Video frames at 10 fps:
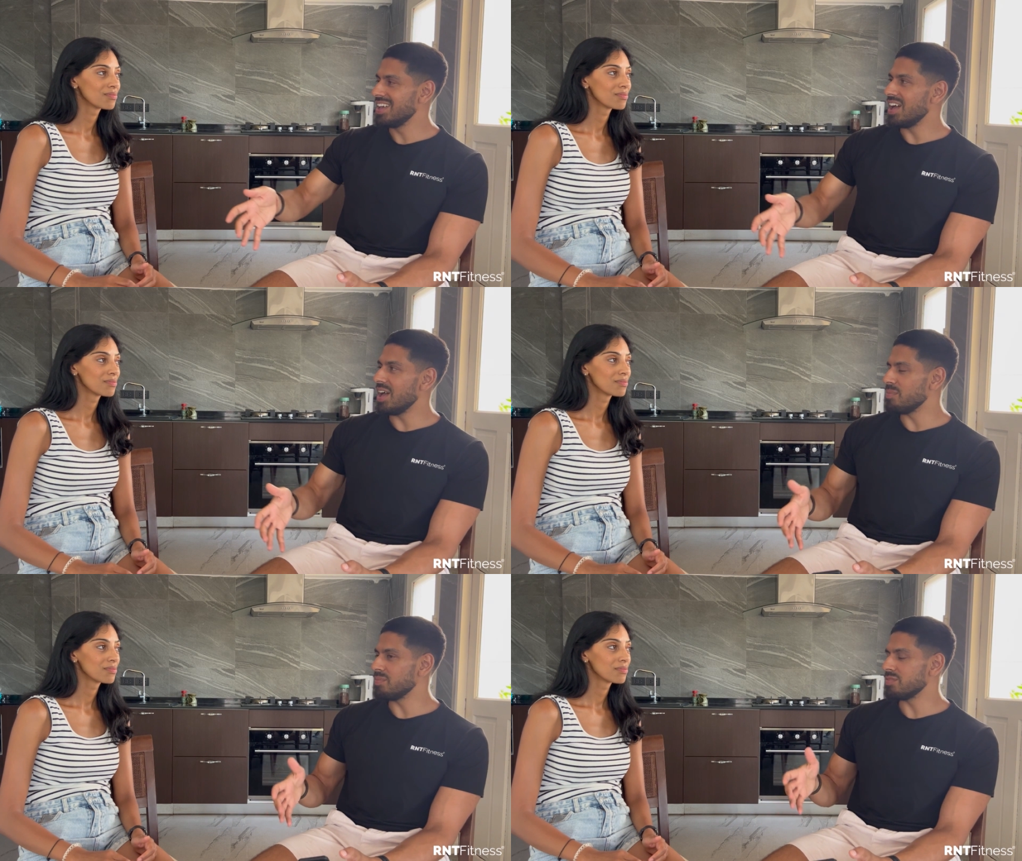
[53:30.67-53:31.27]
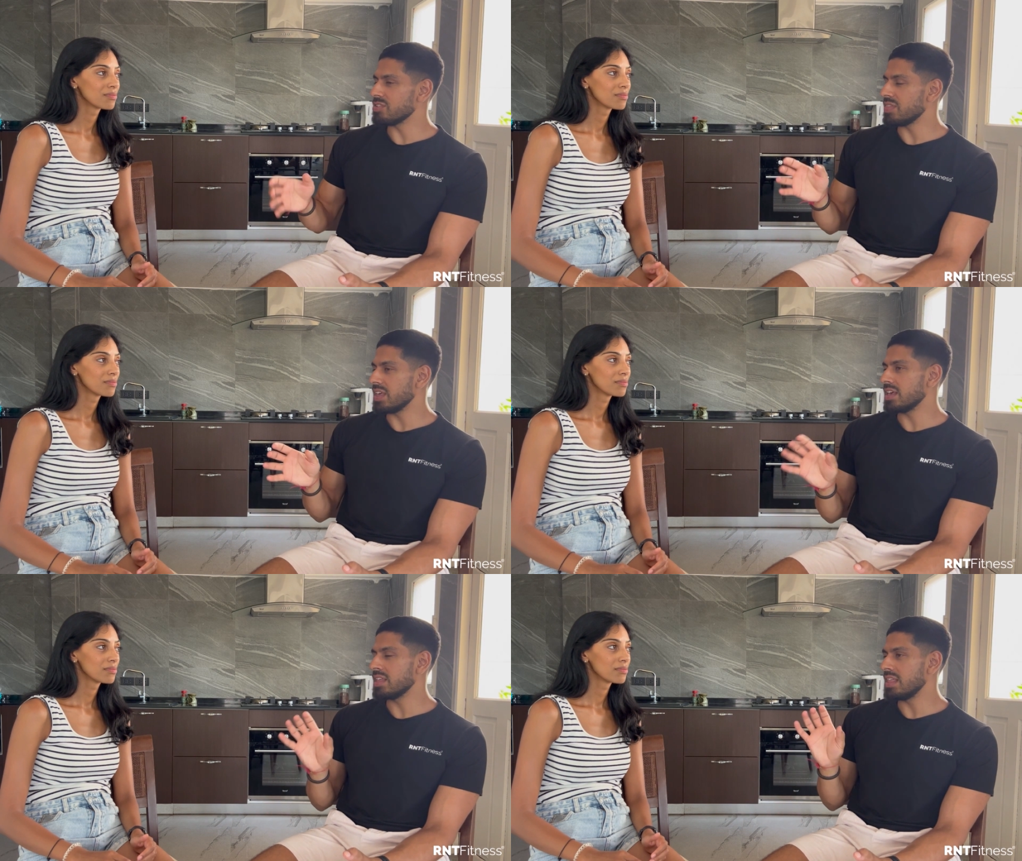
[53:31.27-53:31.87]
Speaker 1: Um, so I
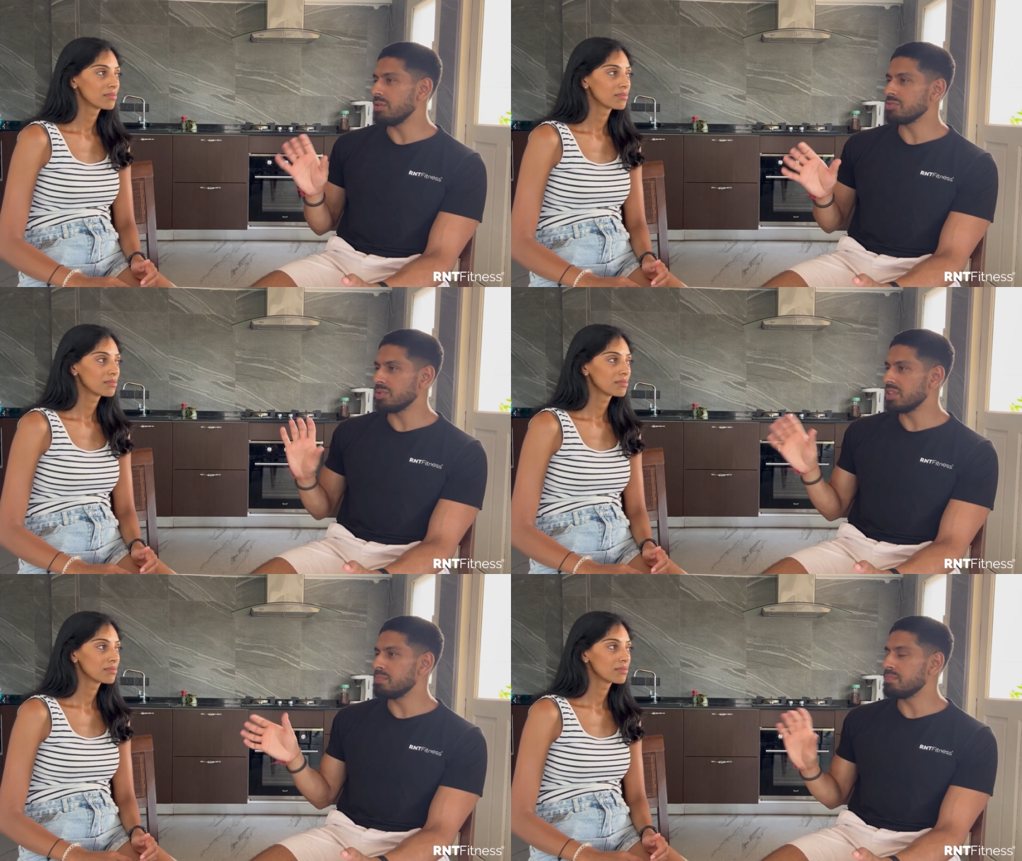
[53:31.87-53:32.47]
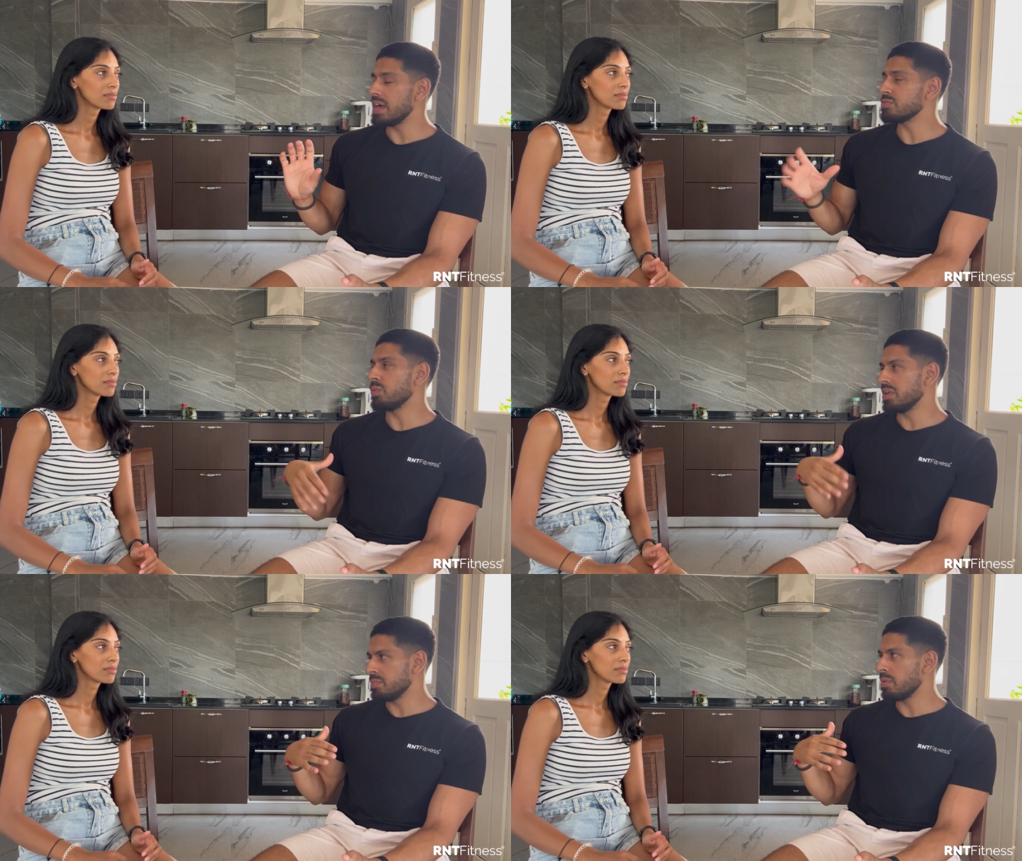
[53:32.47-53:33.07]
think that was one of the, that's one
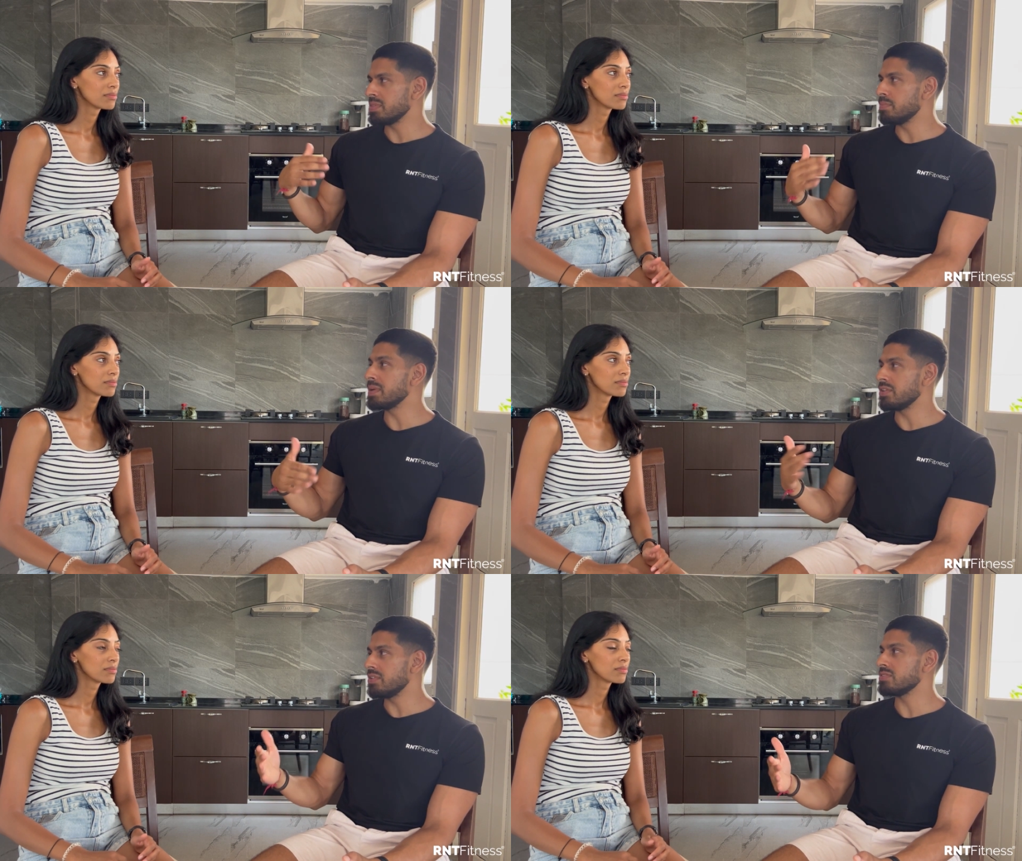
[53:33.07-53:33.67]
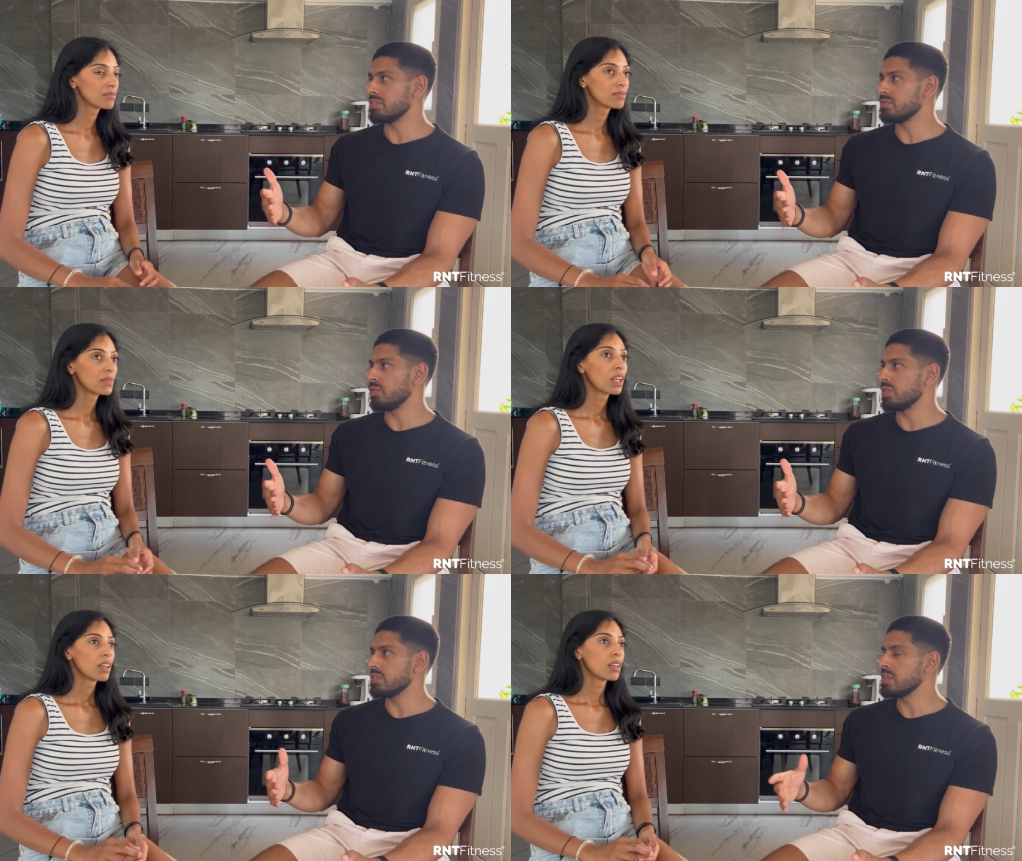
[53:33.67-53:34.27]
of the, probably the bigger reasons for
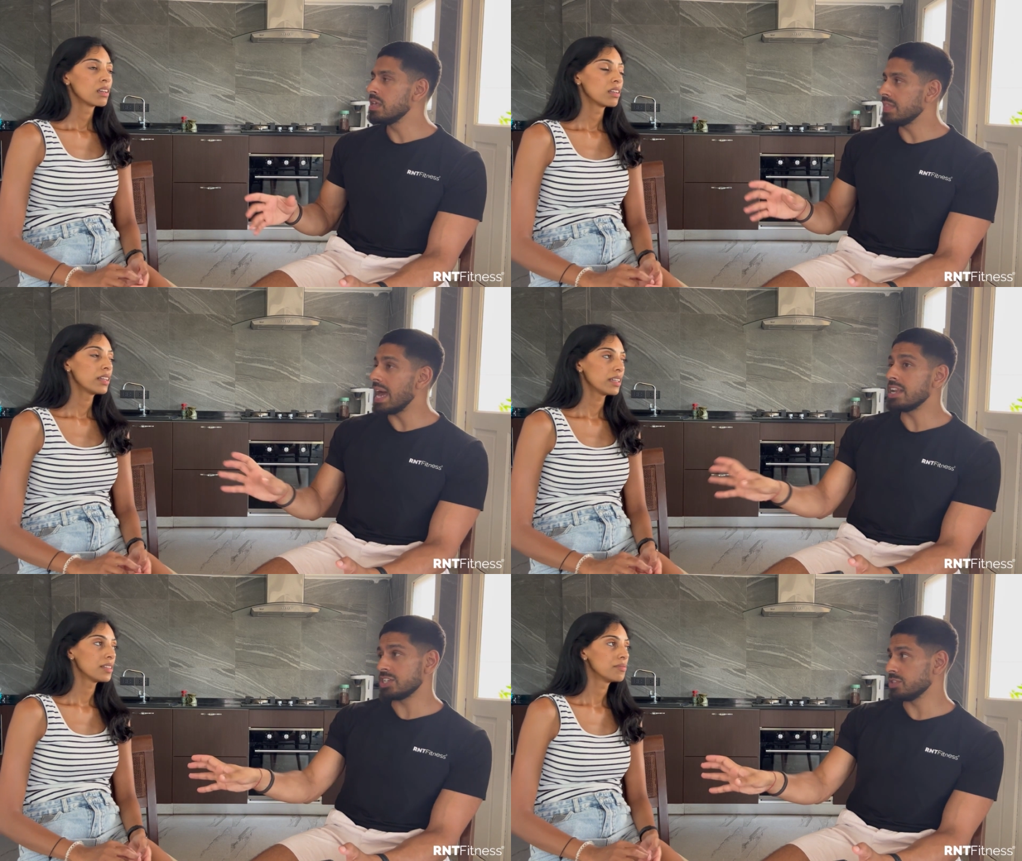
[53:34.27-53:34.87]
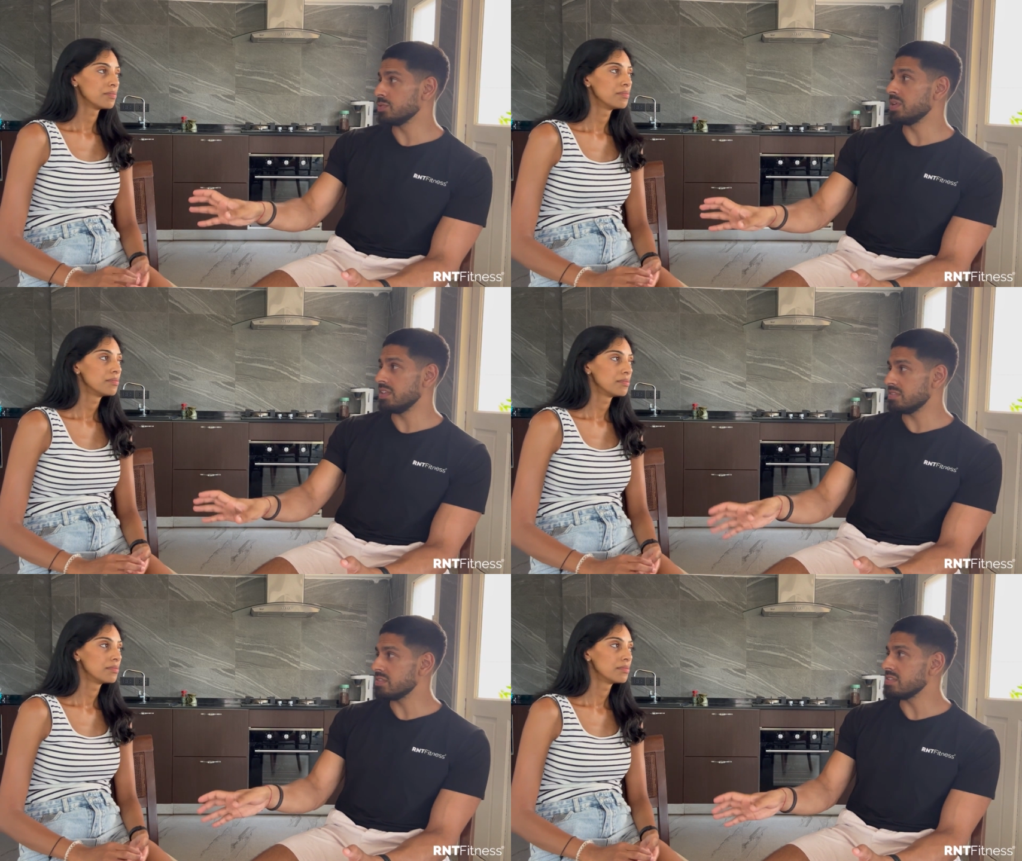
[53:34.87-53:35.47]
this. The allergens one
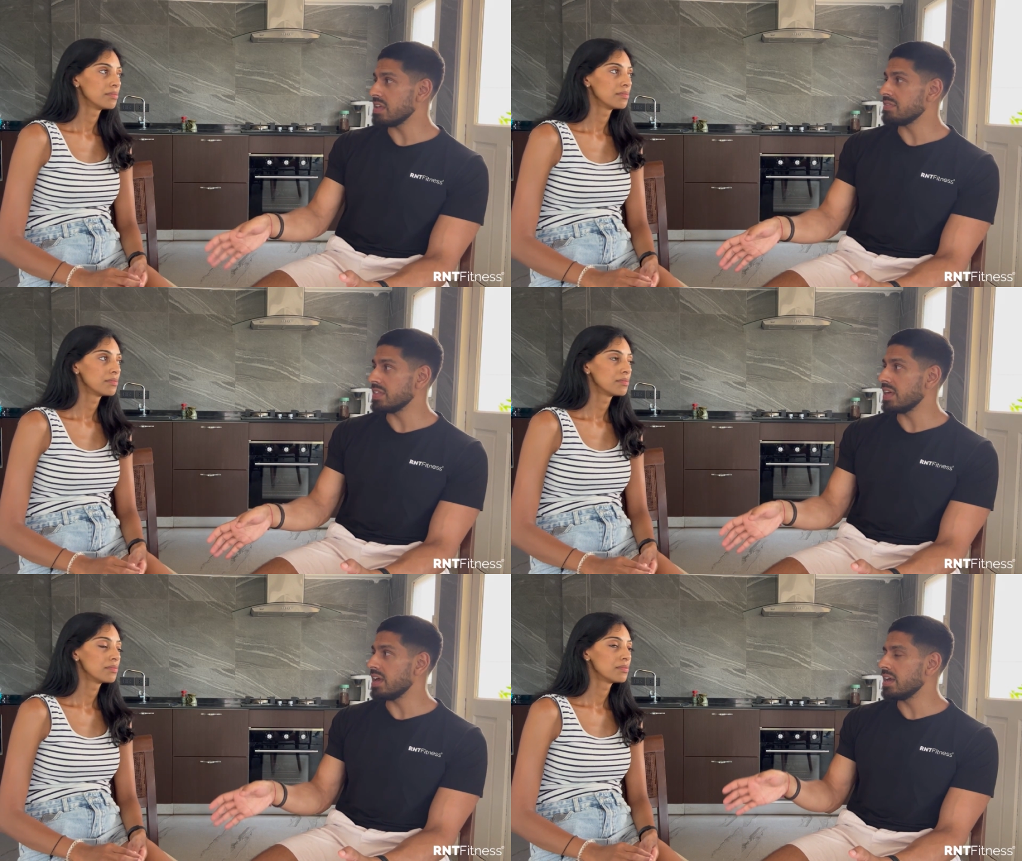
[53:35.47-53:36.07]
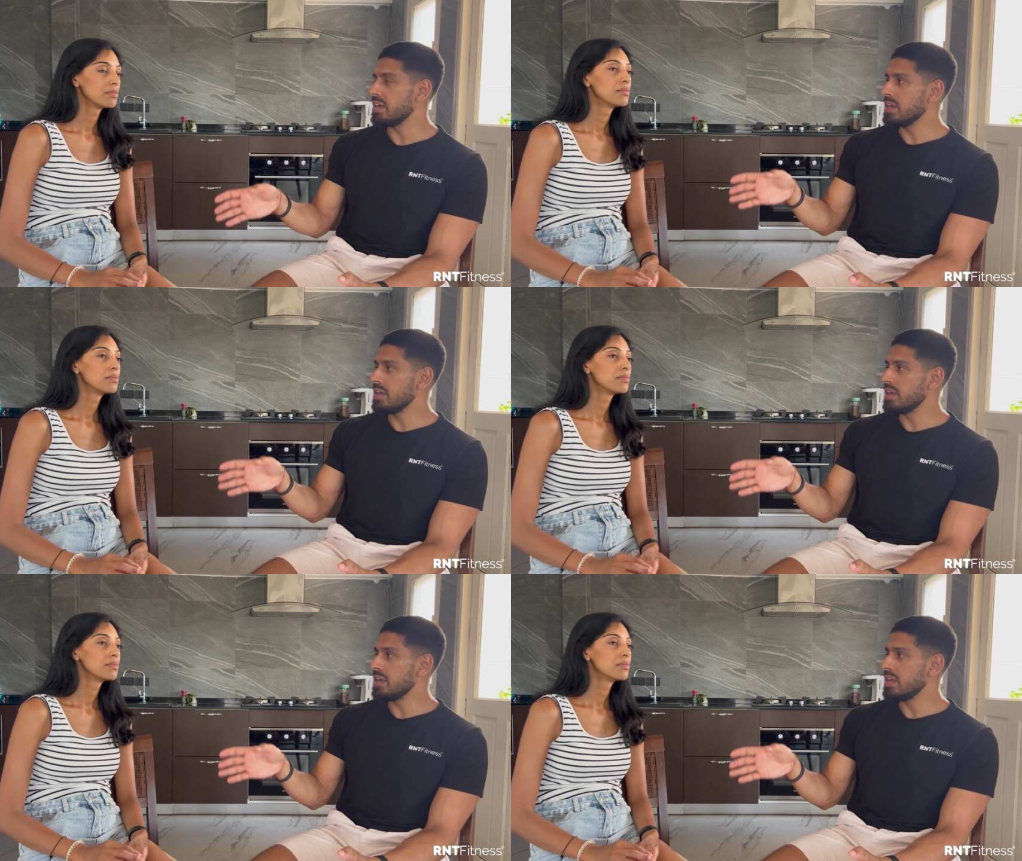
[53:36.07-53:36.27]
is, is definitely there.